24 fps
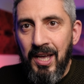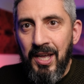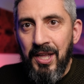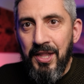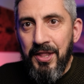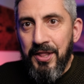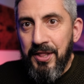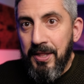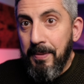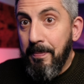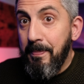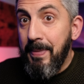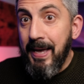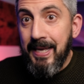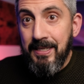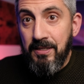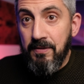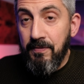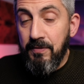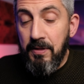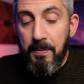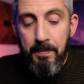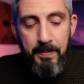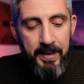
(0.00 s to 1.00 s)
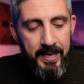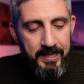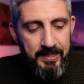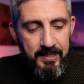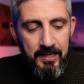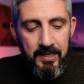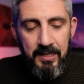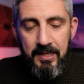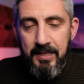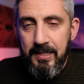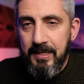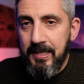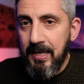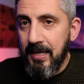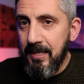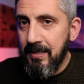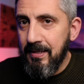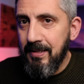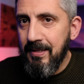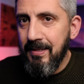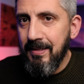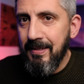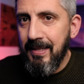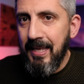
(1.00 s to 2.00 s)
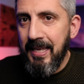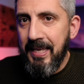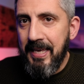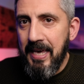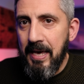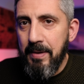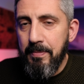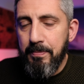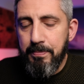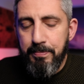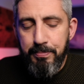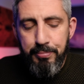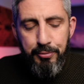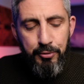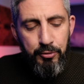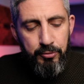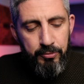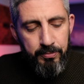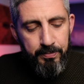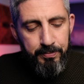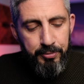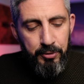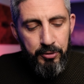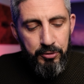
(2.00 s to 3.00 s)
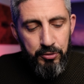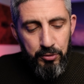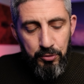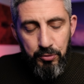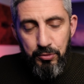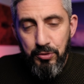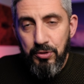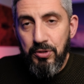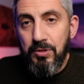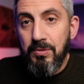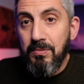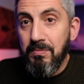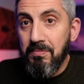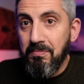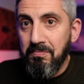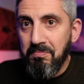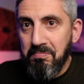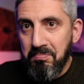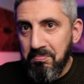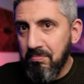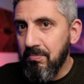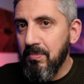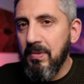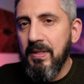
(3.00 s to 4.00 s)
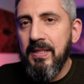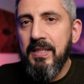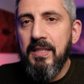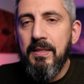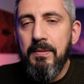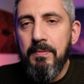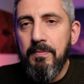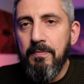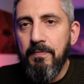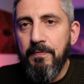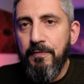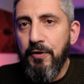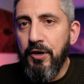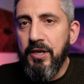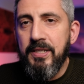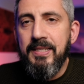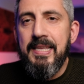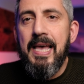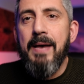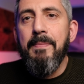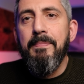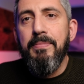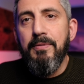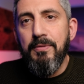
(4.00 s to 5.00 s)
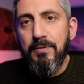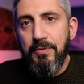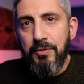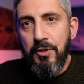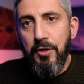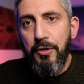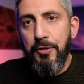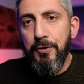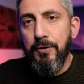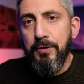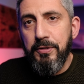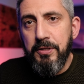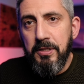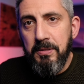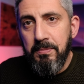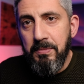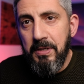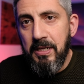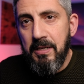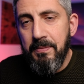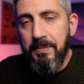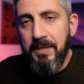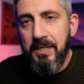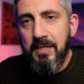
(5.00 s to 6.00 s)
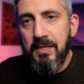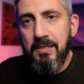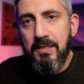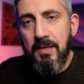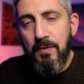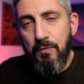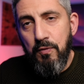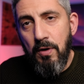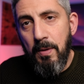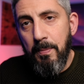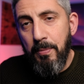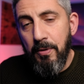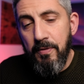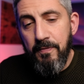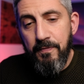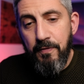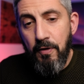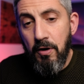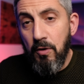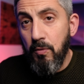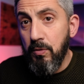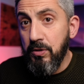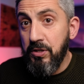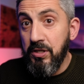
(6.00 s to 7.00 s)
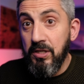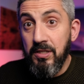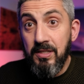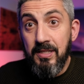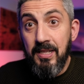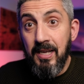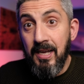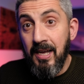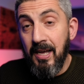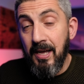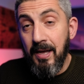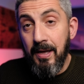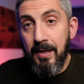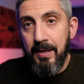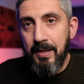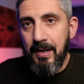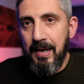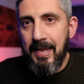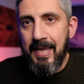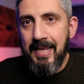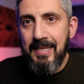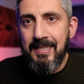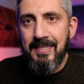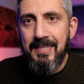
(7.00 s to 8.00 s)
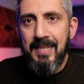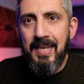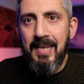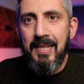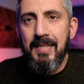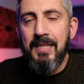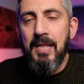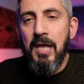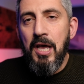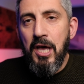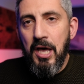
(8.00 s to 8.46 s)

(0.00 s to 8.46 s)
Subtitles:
the best of the best they can produce. For example, the 13mm f1.4, which is the lens that